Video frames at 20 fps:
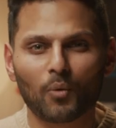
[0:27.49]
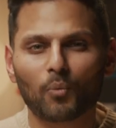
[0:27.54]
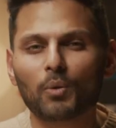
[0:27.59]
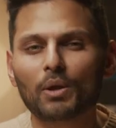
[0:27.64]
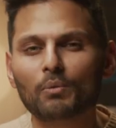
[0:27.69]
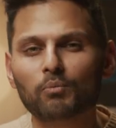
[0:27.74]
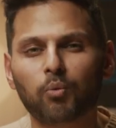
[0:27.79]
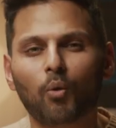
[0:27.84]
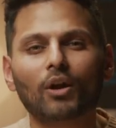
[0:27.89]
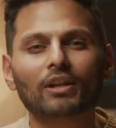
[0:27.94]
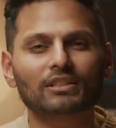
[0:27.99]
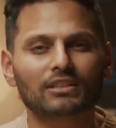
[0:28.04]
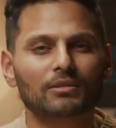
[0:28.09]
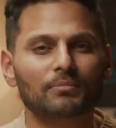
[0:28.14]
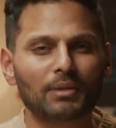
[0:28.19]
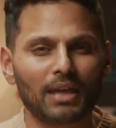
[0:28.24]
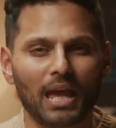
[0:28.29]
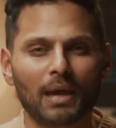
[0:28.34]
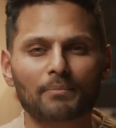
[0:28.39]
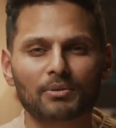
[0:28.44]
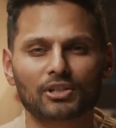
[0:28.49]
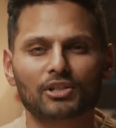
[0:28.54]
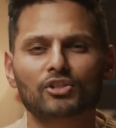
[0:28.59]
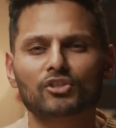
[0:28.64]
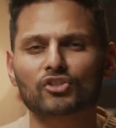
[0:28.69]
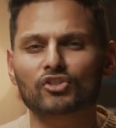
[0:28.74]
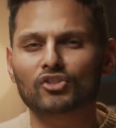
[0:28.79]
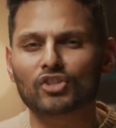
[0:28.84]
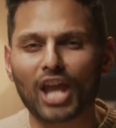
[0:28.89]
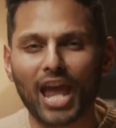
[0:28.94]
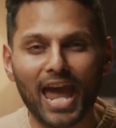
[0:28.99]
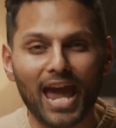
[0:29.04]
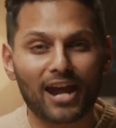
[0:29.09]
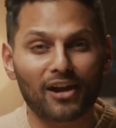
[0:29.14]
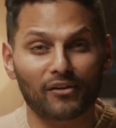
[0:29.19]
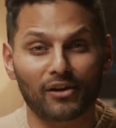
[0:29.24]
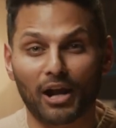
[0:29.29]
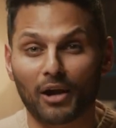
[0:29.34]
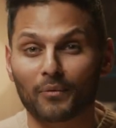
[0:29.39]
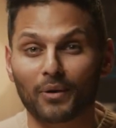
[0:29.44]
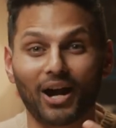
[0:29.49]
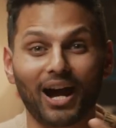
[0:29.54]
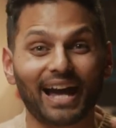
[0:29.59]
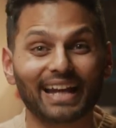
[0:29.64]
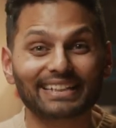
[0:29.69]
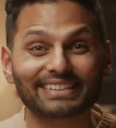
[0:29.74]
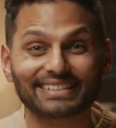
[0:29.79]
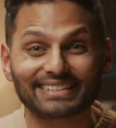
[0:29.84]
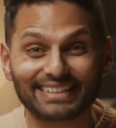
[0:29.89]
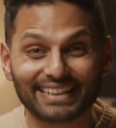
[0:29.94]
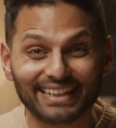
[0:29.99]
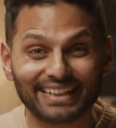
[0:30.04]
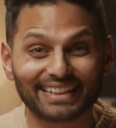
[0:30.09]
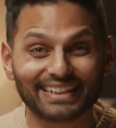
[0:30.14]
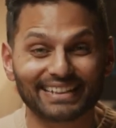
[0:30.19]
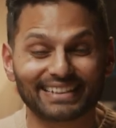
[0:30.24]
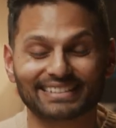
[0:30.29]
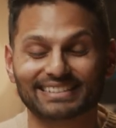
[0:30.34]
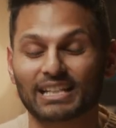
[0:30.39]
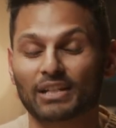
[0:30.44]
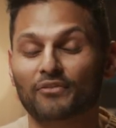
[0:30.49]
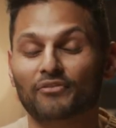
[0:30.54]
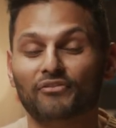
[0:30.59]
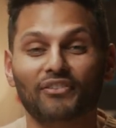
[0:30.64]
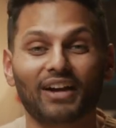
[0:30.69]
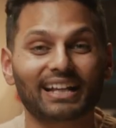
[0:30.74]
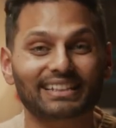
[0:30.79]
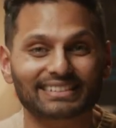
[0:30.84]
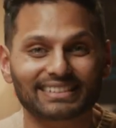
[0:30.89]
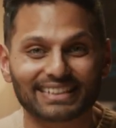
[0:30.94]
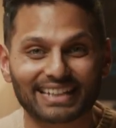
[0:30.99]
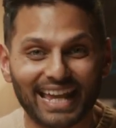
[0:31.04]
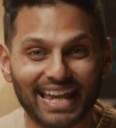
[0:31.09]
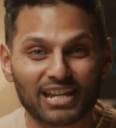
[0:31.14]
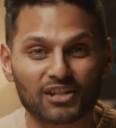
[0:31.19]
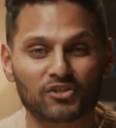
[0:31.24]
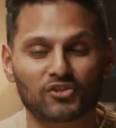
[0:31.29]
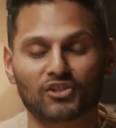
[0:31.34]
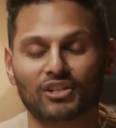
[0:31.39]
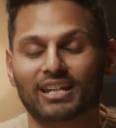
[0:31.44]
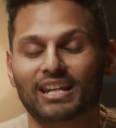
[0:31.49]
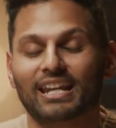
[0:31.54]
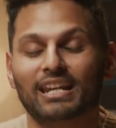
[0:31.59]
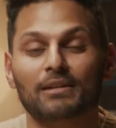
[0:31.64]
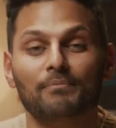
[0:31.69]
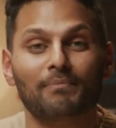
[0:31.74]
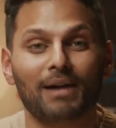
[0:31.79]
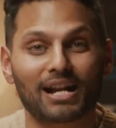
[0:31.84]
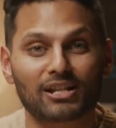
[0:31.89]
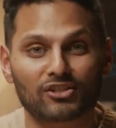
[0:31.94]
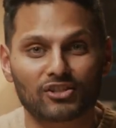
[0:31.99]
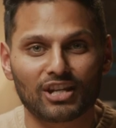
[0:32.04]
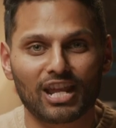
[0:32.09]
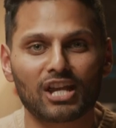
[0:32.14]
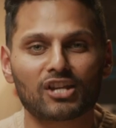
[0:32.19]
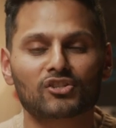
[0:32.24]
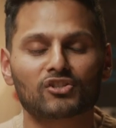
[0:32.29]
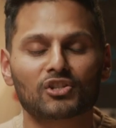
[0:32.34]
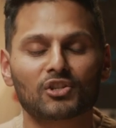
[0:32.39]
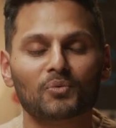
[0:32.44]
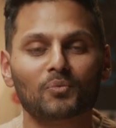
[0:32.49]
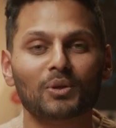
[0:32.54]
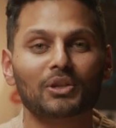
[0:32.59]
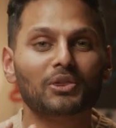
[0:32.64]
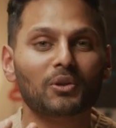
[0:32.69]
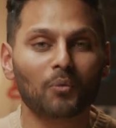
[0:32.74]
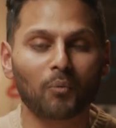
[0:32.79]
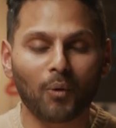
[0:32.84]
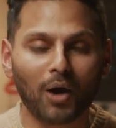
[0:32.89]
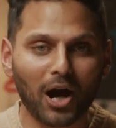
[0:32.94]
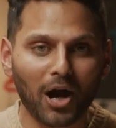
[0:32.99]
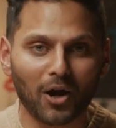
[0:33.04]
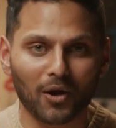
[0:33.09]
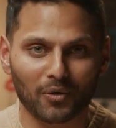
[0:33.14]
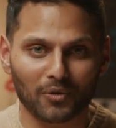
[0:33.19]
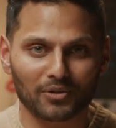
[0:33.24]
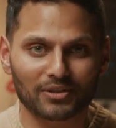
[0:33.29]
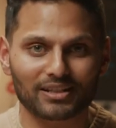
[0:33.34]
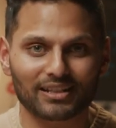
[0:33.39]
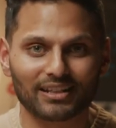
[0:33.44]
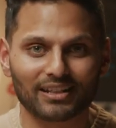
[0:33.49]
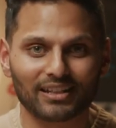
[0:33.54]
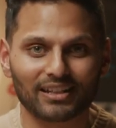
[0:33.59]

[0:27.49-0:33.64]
We want to be able to share our ideas and fascination and imagination with the world.